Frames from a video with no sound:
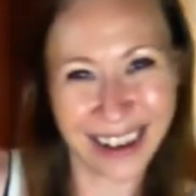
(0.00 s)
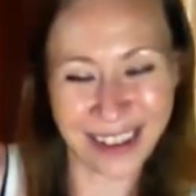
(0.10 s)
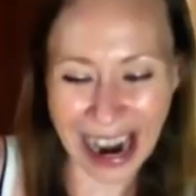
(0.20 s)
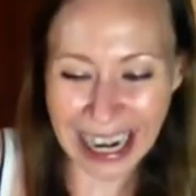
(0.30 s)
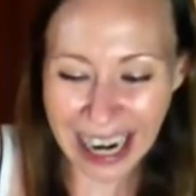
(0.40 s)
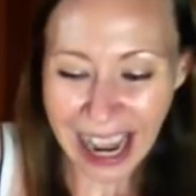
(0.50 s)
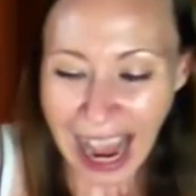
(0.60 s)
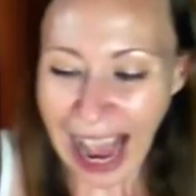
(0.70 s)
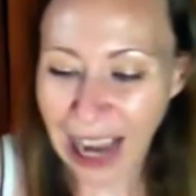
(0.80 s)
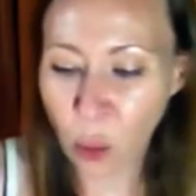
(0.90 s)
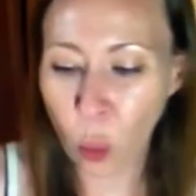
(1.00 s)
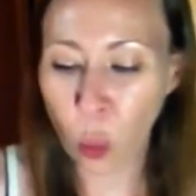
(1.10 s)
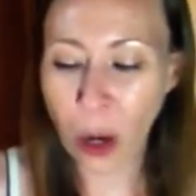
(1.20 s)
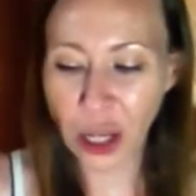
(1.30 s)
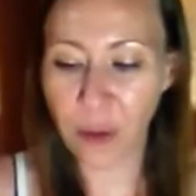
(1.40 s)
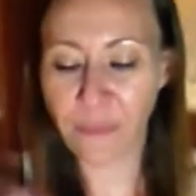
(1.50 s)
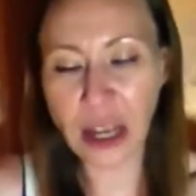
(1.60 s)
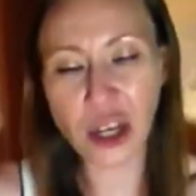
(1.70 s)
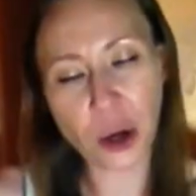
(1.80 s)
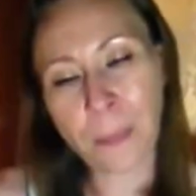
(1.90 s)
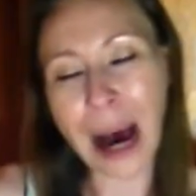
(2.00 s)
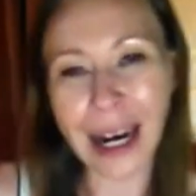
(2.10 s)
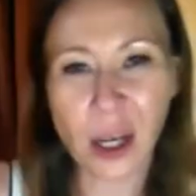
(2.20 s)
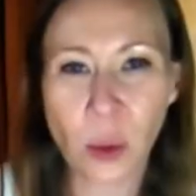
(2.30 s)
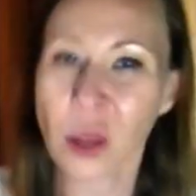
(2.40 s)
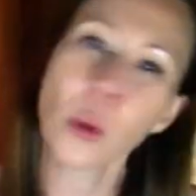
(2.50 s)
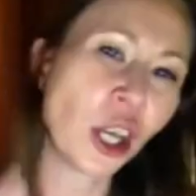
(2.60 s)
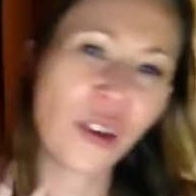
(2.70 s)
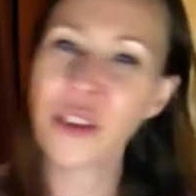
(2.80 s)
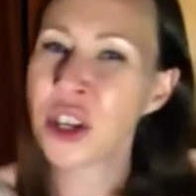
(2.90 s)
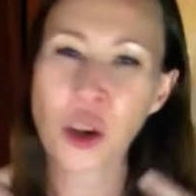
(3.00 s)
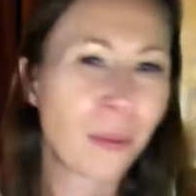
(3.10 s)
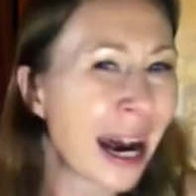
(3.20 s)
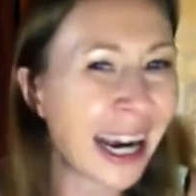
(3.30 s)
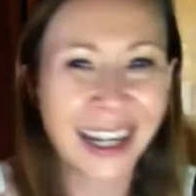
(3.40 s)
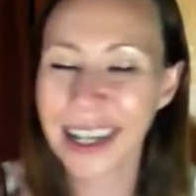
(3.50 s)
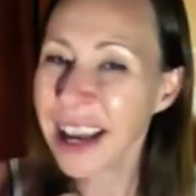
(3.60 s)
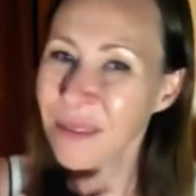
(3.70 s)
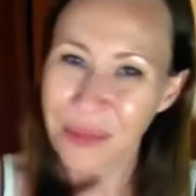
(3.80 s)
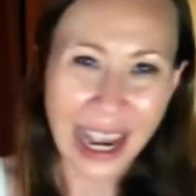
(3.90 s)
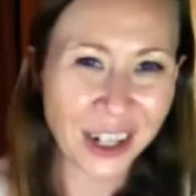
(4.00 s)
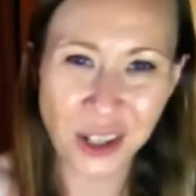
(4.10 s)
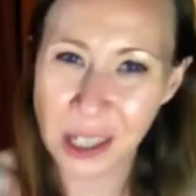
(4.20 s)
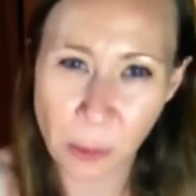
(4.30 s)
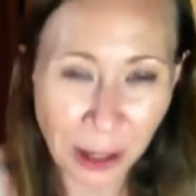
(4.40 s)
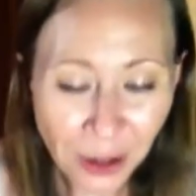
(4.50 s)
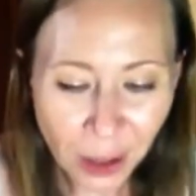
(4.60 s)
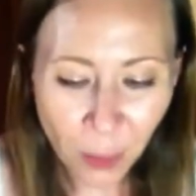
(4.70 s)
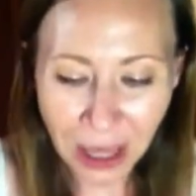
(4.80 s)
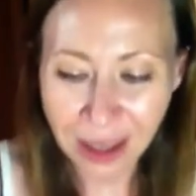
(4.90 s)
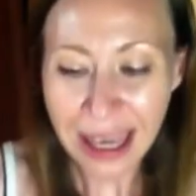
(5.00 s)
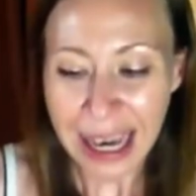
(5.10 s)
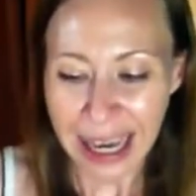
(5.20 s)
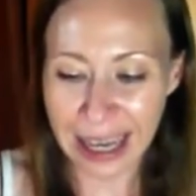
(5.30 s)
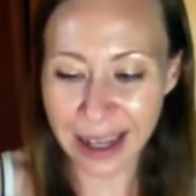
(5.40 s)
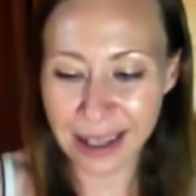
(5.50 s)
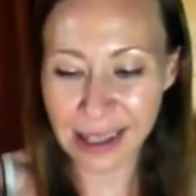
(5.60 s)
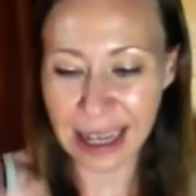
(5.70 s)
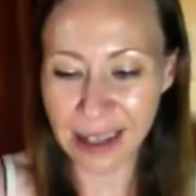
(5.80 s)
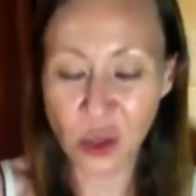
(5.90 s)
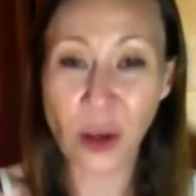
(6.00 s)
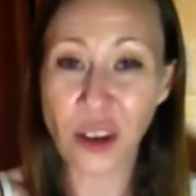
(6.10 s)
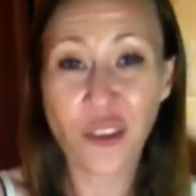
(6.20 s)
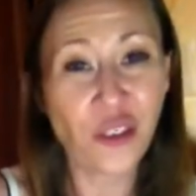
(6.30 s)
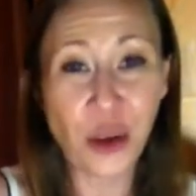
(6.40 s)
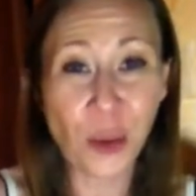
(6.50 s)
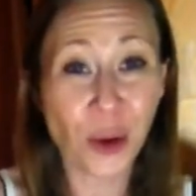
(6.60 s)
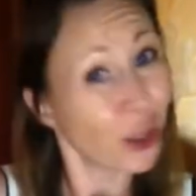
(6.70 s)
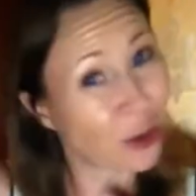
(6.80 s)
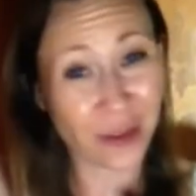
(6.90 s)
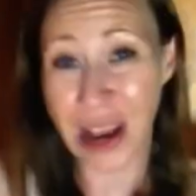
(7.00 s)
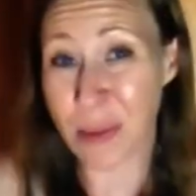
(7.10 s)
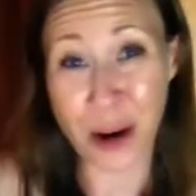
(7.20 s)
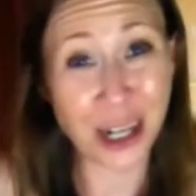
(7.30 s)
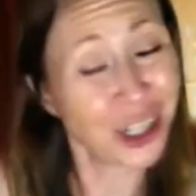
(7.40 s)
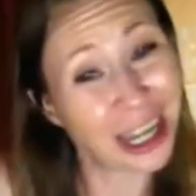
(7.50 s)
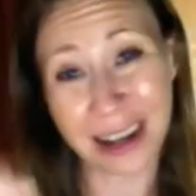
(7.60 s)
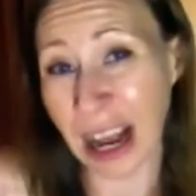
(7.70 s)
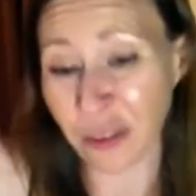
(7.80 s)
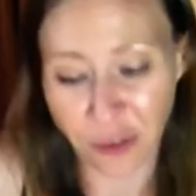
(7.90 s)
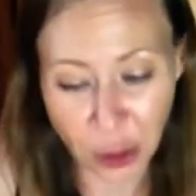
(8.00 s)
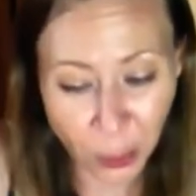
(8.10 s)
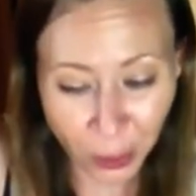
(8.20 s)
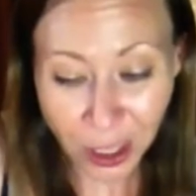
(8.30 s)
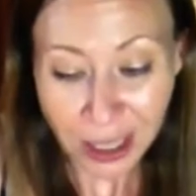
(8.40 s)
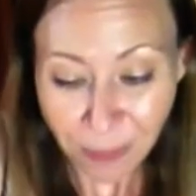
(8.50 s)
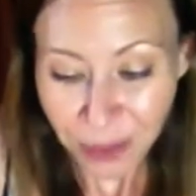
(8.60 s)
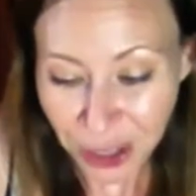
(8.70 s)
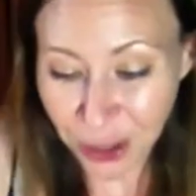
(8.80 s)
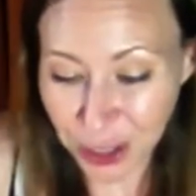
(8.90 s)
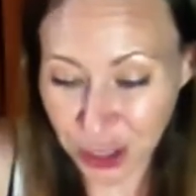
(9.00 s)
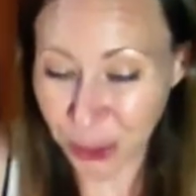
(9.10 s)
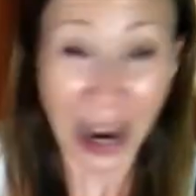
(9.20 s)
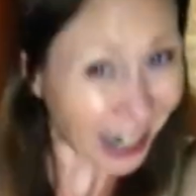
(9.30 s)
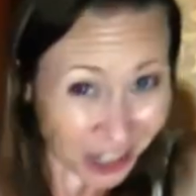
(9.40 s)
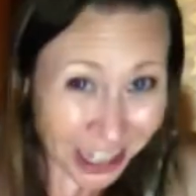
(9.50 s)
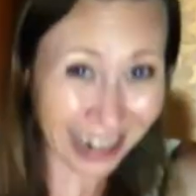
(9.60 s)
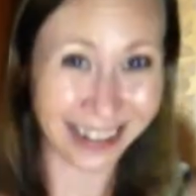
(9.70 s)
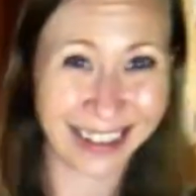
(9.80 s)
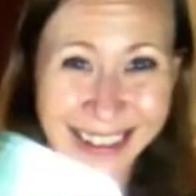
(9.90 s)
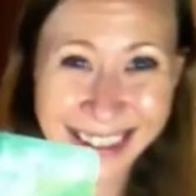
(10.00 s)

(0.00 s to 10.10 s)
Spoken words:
Right? And what you feed your body with, what you feed your mind and your spirit with is going to fuel your vibration and fuel your direction.